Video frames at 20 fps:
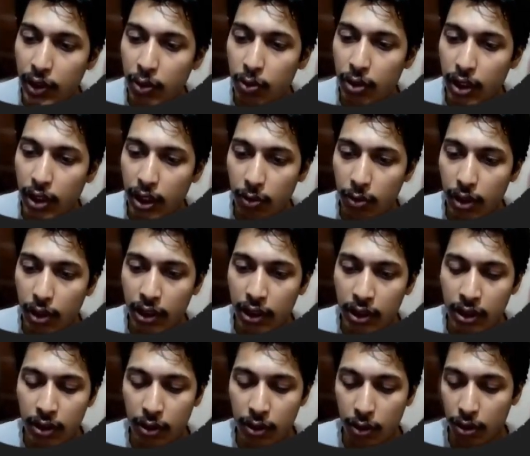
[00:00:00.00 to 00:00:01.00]
or type
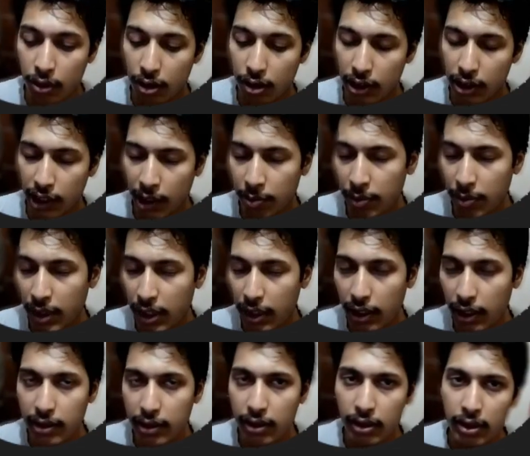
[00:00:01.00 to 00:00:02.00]
declare the
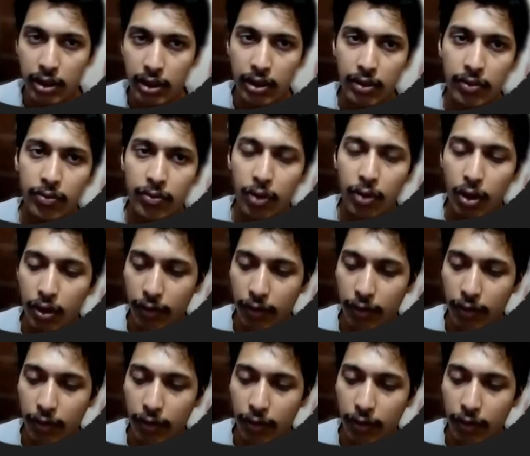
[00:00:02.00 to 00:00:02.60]
four variables.